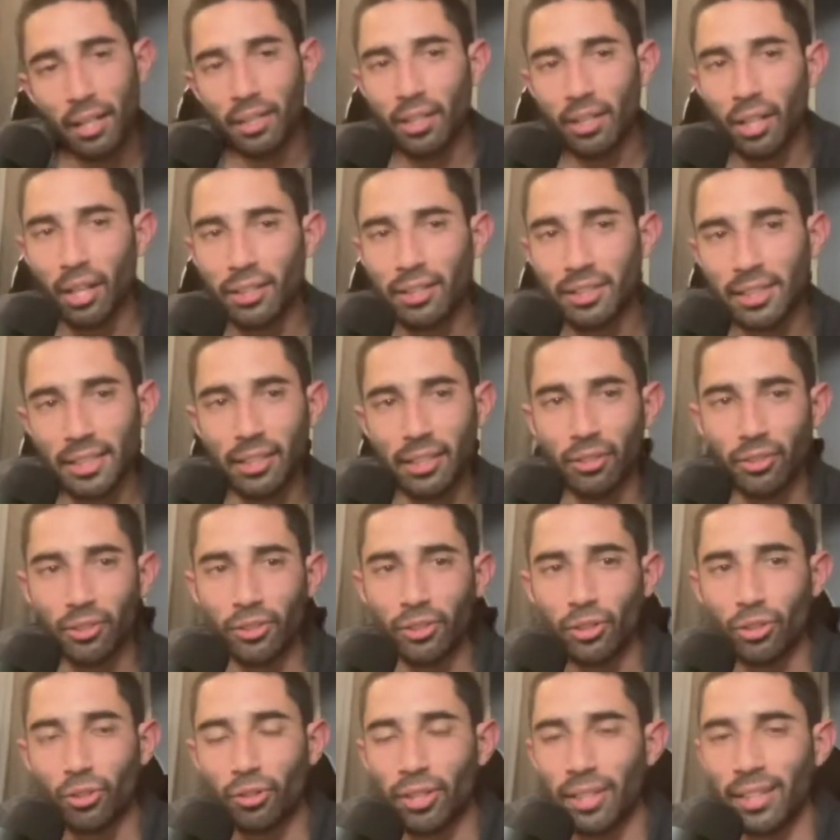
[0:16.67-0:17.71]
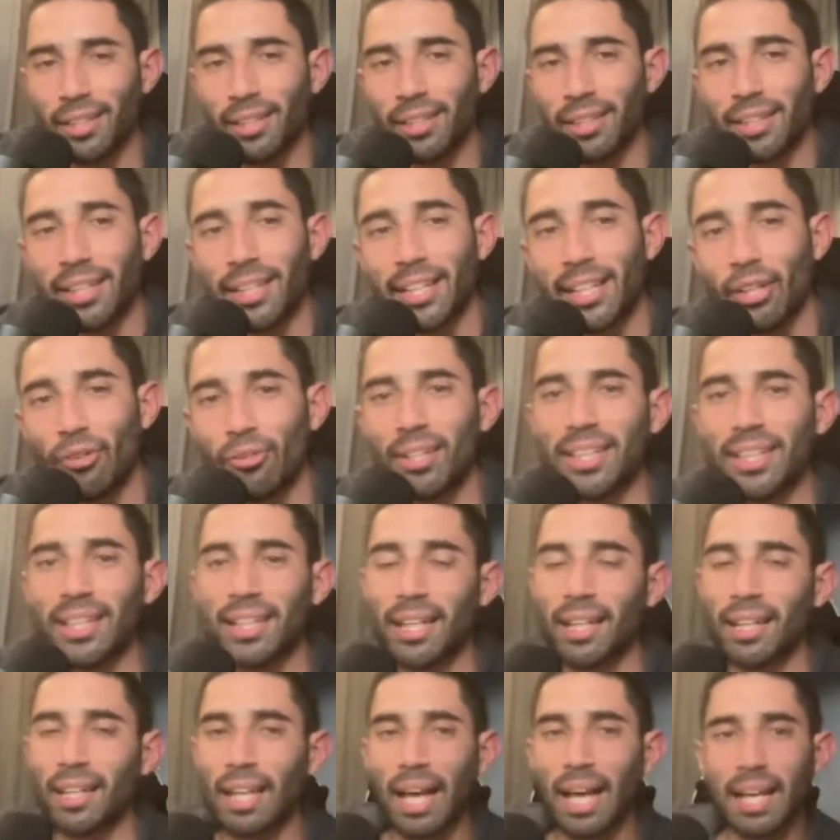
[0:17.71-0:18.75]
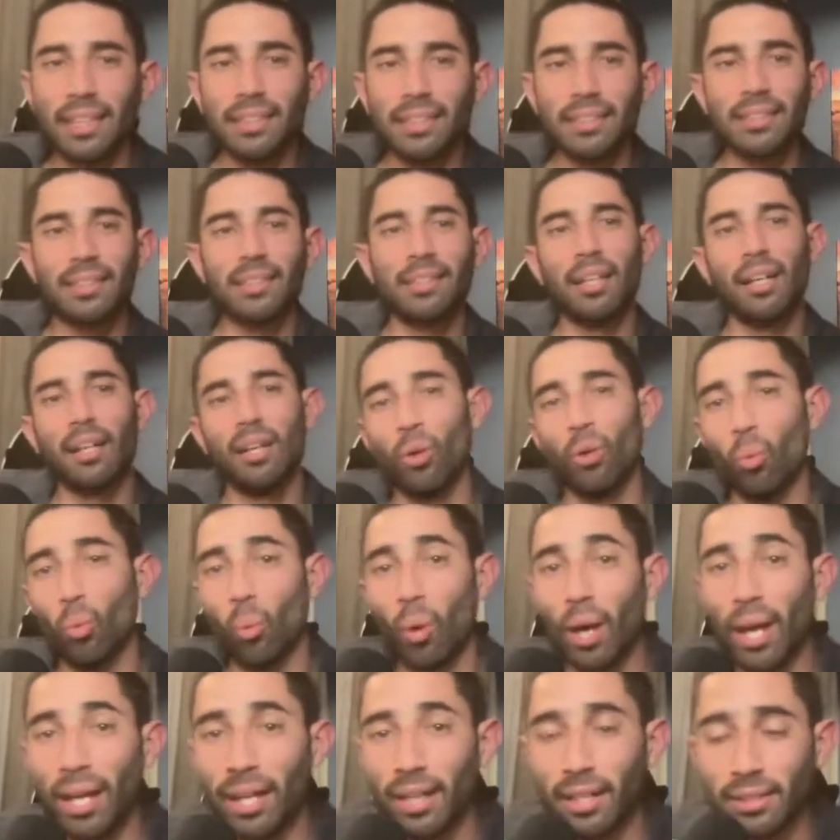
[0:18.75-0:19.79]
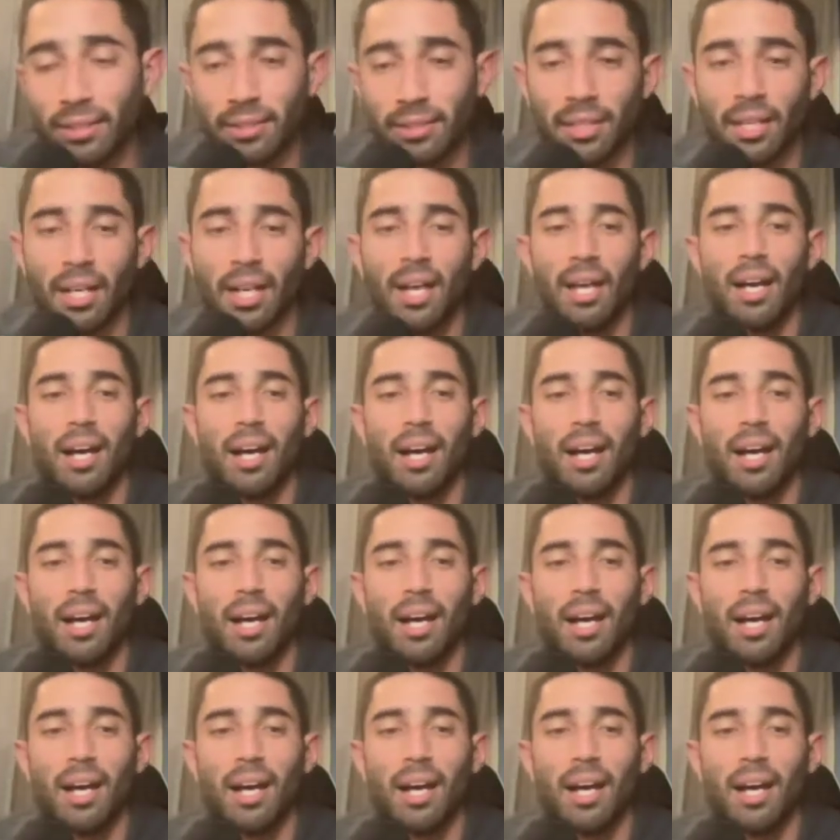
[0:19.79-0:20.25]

Y'all see it on the screen. Kieran the Light Ways.